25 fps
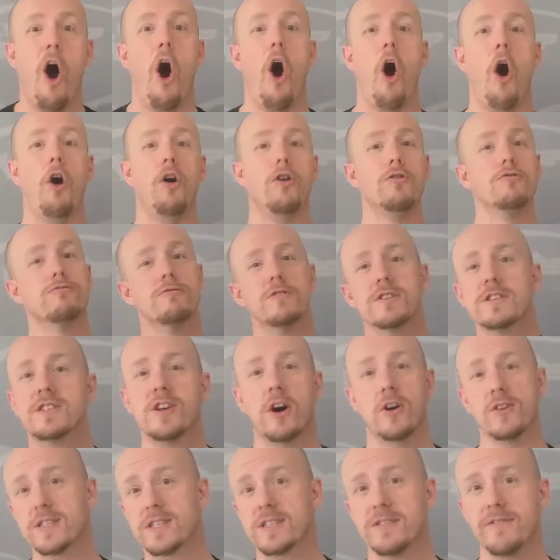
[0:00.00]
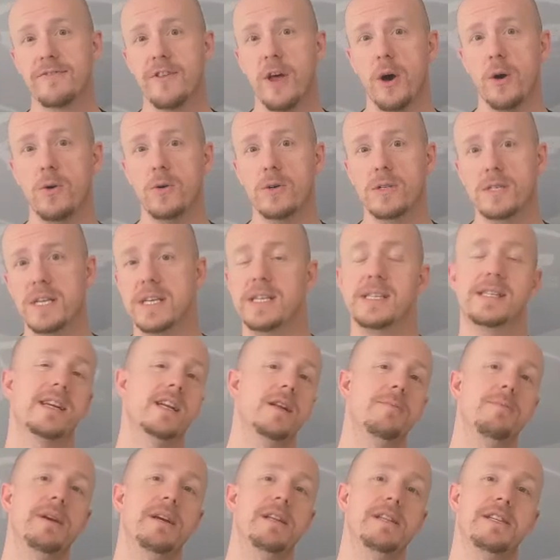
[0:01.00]
All results of those is
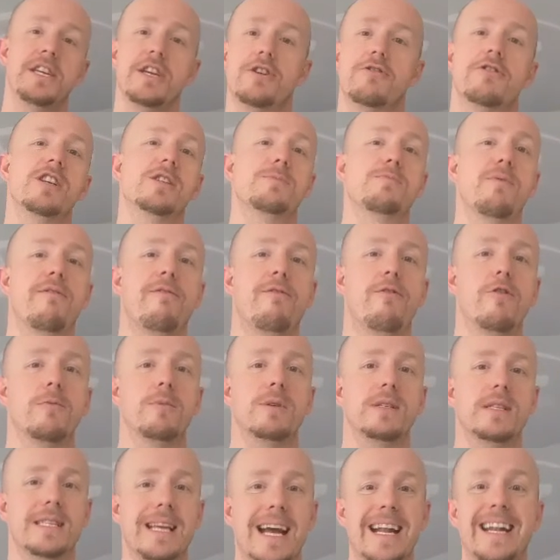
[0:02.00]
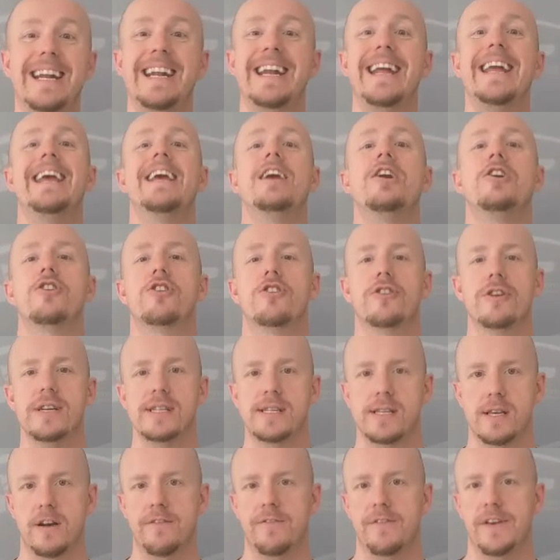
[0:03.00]
going to be a decreased performance and an
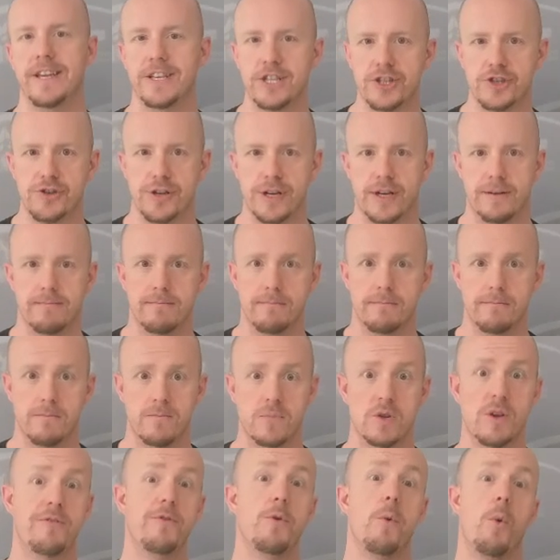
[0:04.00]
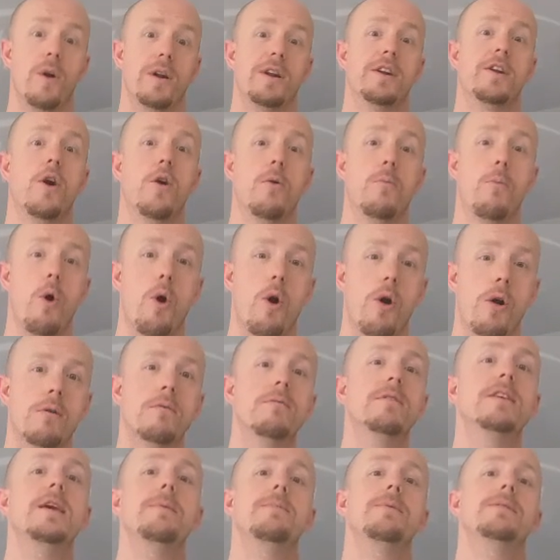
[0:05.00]
increase of injury. So if you want to know
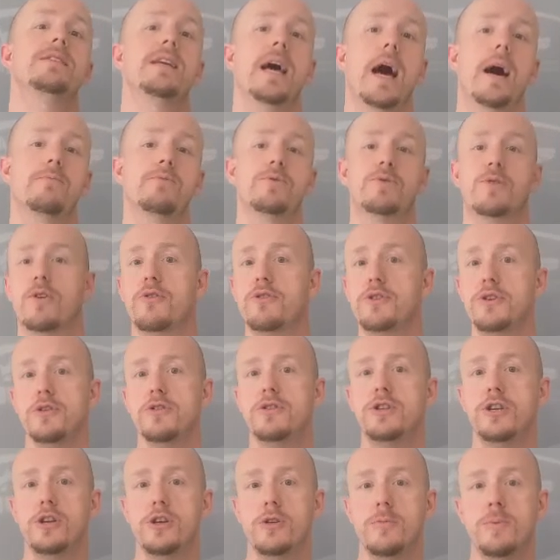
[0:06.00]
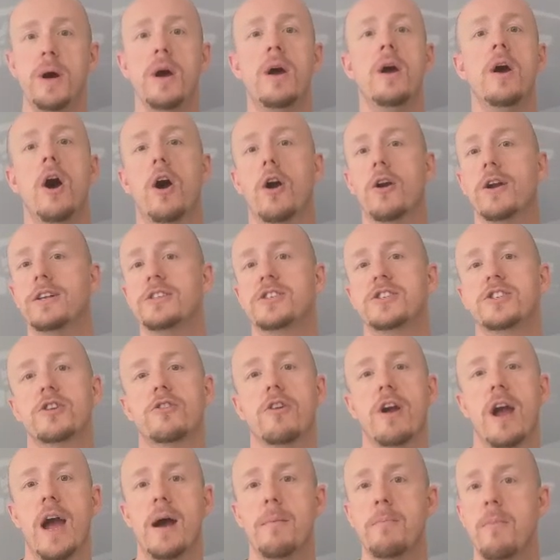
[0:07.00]
more, keep in tabs with our YouTube, our
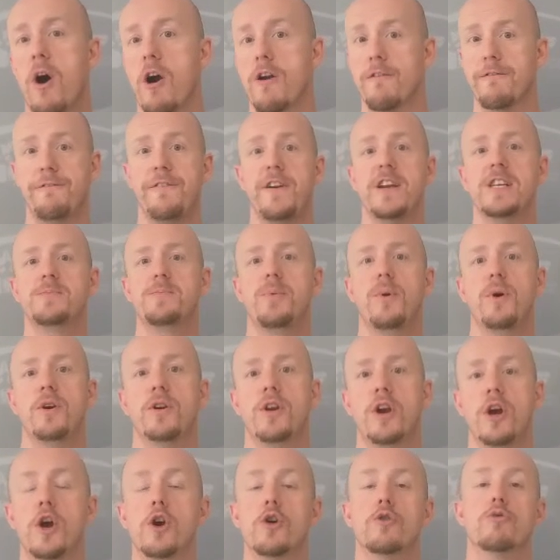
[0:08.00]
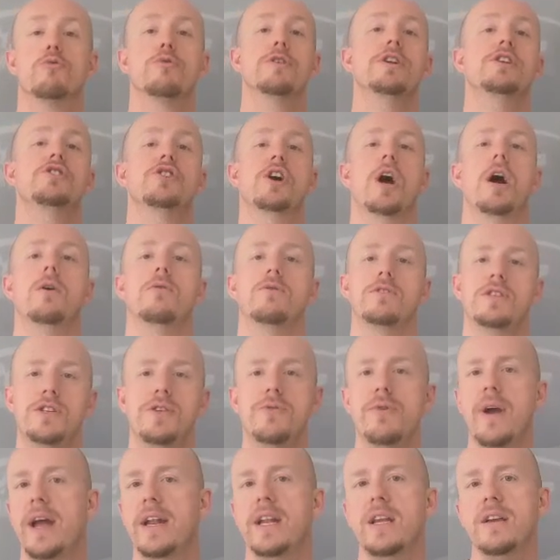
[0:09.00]
Instagram, our Facebook. Reach out
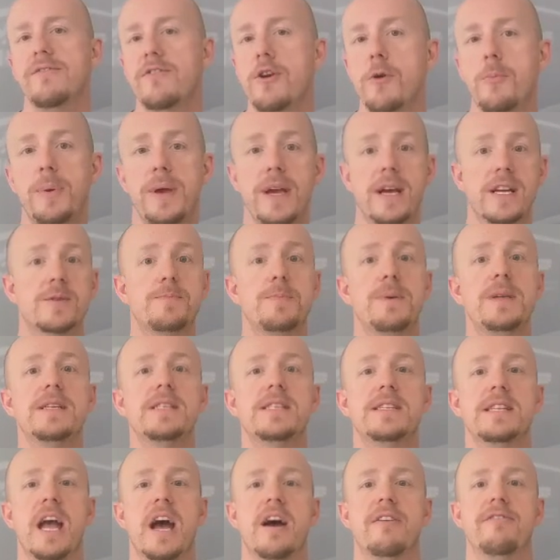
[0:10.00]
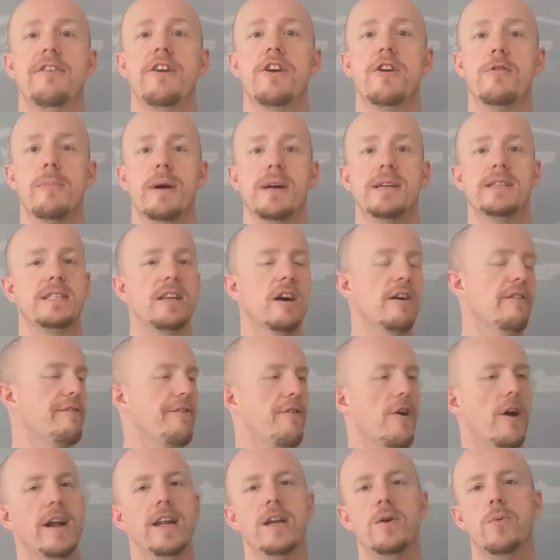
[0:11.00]
to any of your PSP staff here, myself,
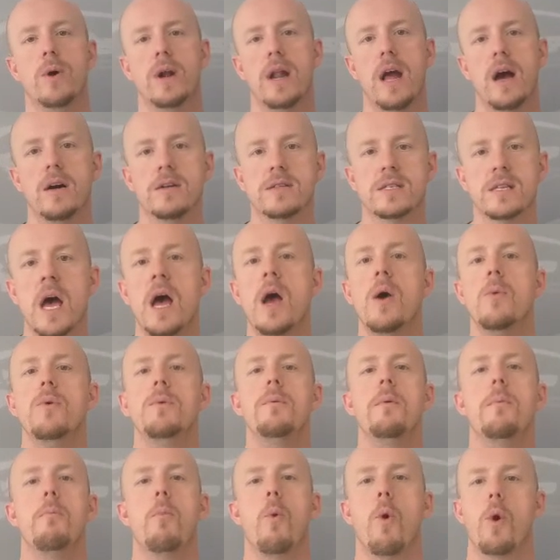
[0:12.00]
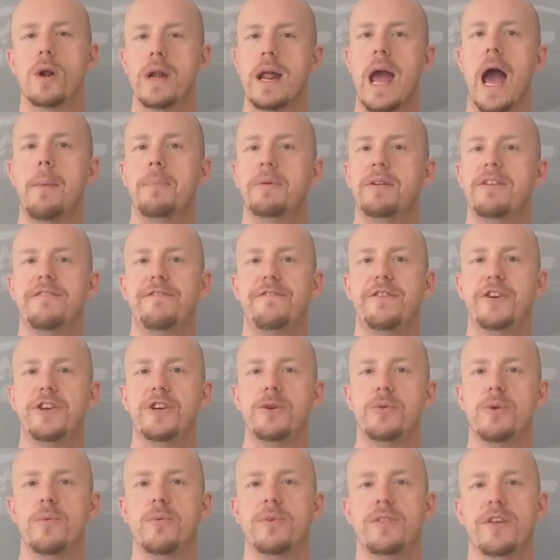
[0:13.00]
or anyone else. We've been more than happy to fill
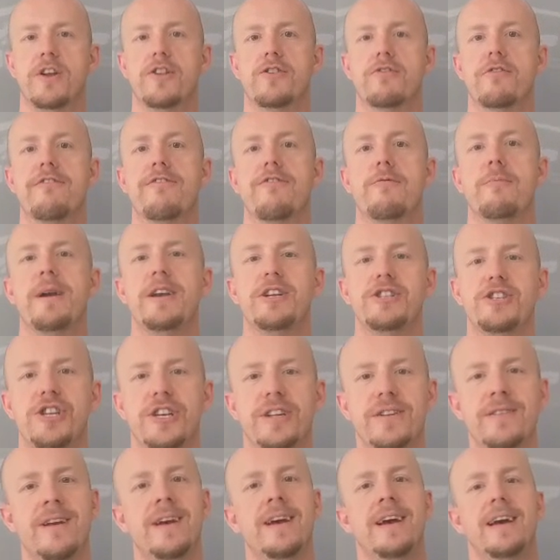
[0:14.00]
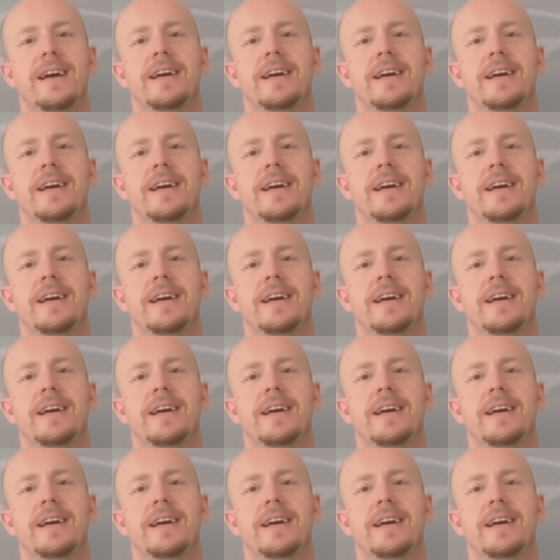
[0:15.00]
you in with other information.